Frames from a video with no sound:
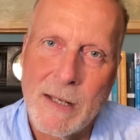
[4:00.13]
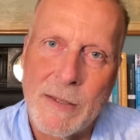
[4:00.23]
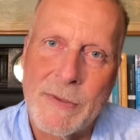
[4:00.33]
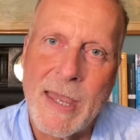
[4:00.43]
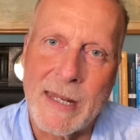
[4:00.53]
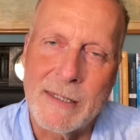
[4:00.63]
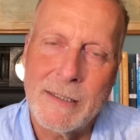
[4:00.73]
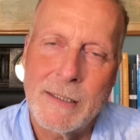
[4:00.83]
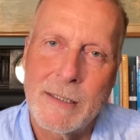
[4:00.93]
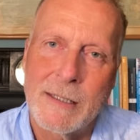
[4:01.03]
then
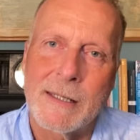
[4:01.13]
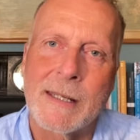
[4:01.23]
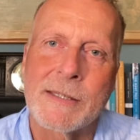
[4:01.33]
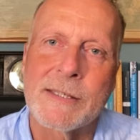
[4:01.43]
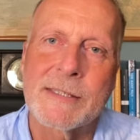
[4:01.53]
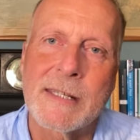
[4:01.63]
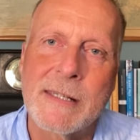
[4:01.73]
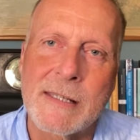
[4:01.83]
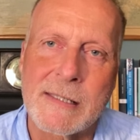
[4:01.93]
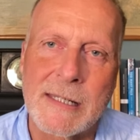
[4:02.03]

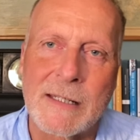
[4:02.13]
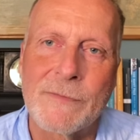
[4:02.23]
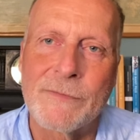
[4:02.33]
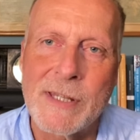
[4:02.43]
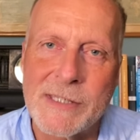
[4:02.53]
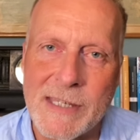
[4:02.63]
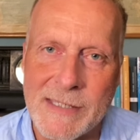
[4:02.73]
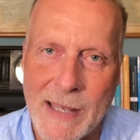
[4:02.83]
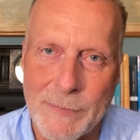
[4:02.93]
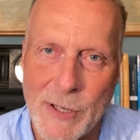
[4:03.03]
insidiously convinces
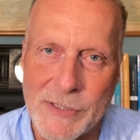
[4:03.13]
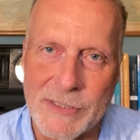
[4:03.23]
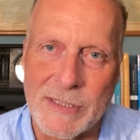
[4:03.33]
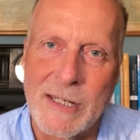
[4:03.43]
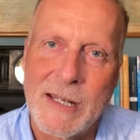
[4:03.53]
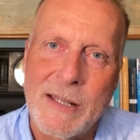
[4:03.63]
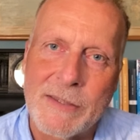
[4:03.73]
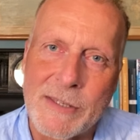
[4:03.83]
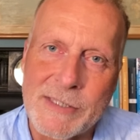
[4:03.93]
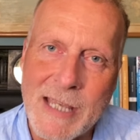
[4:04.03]
that person
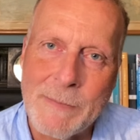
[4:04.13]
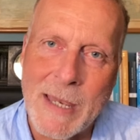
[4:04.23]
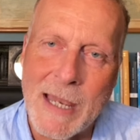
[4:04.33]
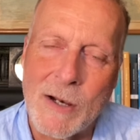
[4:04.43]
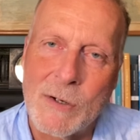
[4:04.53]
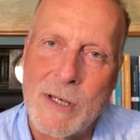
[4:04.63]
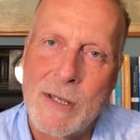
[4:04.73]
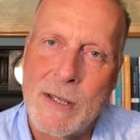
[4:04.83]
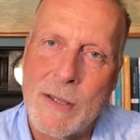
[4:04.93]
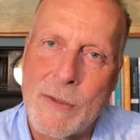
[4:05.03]
that somehow
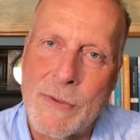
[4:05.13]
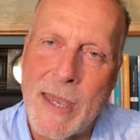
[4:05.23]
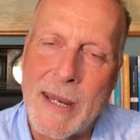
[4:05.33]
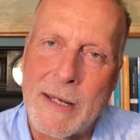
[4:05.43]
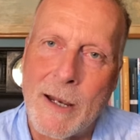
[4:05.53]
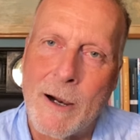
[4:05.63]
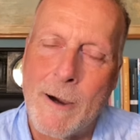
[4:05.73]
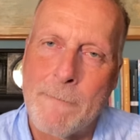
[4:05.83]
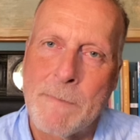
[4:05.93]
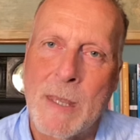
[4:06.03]
they
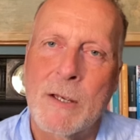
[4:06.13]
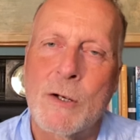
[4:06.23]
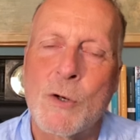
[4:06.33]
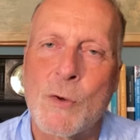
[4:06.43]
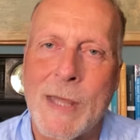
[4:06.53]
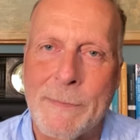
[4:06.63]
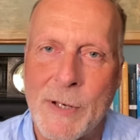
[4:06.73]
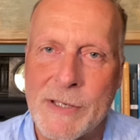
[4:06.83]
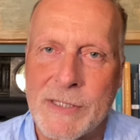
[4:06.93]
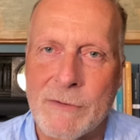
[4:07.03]
are who that
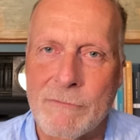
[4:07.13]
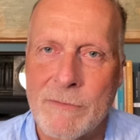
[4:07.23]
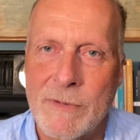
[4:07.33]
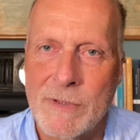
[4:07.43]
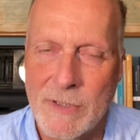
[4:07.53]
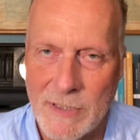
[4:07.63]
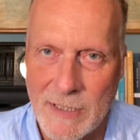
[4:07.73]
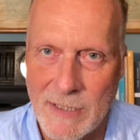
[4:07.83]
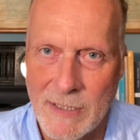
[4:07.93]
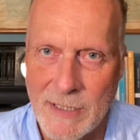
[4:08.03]
person
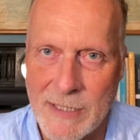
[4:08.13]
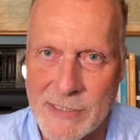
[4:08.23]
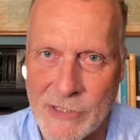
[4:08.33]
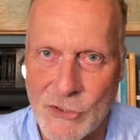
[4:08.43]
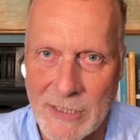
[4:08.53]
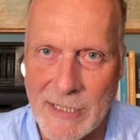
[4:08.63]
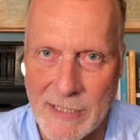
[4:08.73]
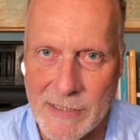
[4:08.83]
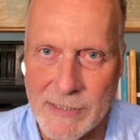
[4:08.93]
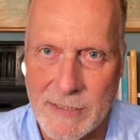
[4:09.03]
essentially
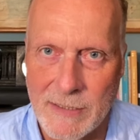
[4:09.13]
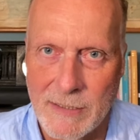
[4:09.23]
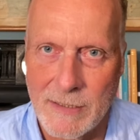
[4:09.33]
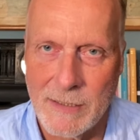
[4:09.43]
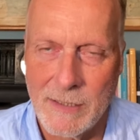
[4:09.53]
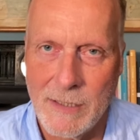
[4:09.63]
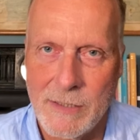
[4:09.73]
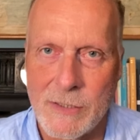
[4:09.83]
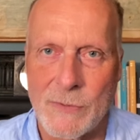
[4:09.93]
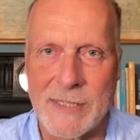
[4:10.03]
is.
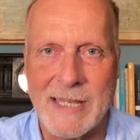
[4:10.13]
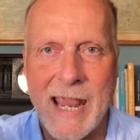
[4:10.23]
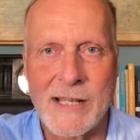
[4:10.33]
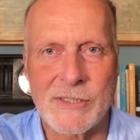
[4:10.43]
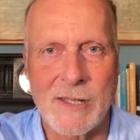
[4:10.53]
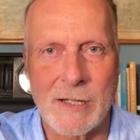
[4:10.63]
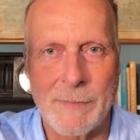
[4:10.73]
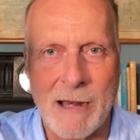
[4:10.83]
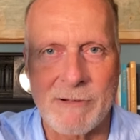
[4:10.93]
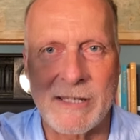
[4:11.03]
So this external
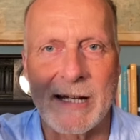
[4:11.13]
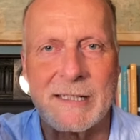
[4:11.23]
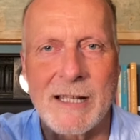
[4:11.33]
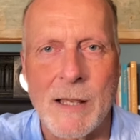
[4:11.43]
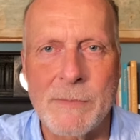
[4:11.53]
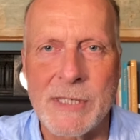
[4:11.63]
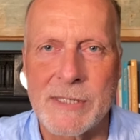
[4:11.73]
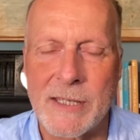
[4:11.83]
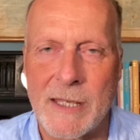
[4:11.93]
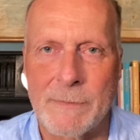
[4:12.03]
parasite comes
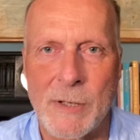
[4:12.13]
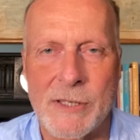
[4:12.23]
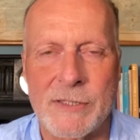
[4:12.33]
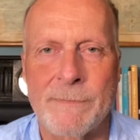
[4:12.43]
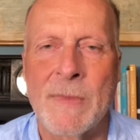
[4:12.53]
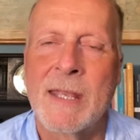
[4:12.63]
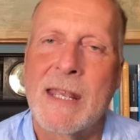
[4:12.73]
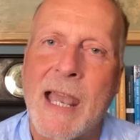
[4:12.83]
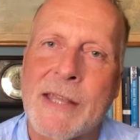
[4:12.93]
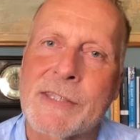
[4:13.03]
inside a person
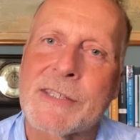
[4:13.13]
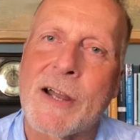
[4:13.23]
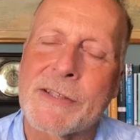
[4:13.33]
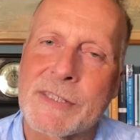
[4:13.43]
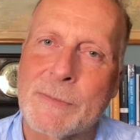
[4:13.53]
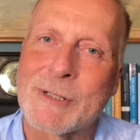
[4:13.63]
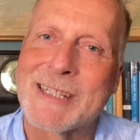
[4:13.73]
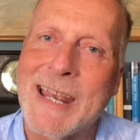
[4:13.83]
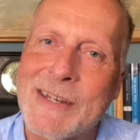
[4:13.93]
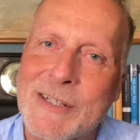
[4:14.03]
and starts to
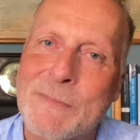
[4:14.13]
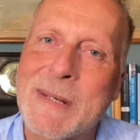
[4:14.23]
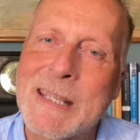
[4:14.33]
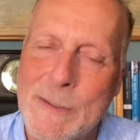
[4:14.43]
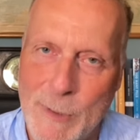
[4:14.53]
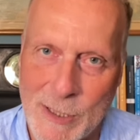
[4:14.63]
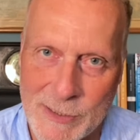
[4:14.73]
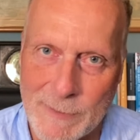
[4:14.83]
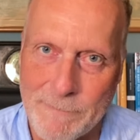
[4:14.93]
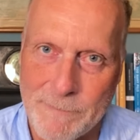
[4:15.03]
pretend to be the person.